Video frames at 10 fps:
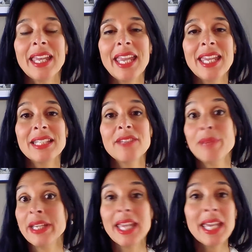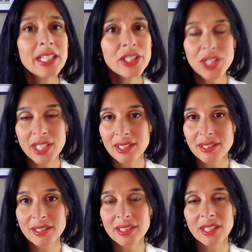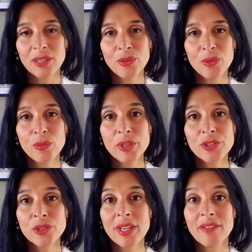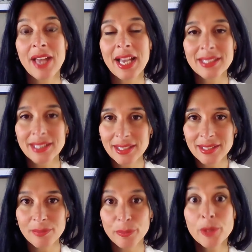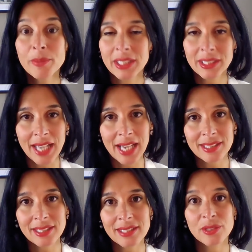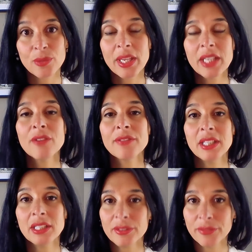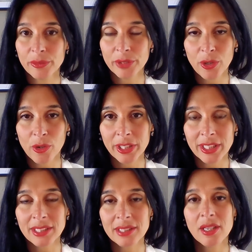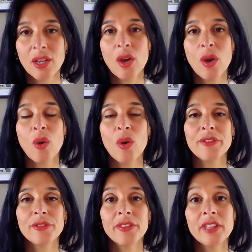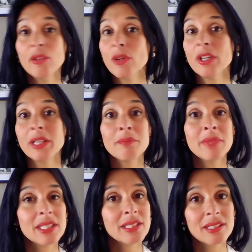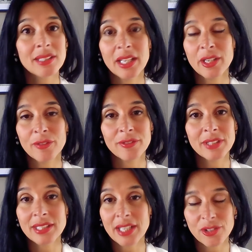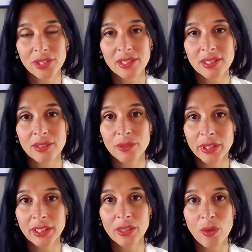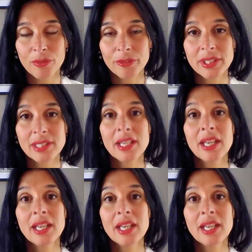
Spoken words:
And if by any chance you wish to have permanent access to any of the interview recordings, or if you think you're going to miss any of the sessions during the conference,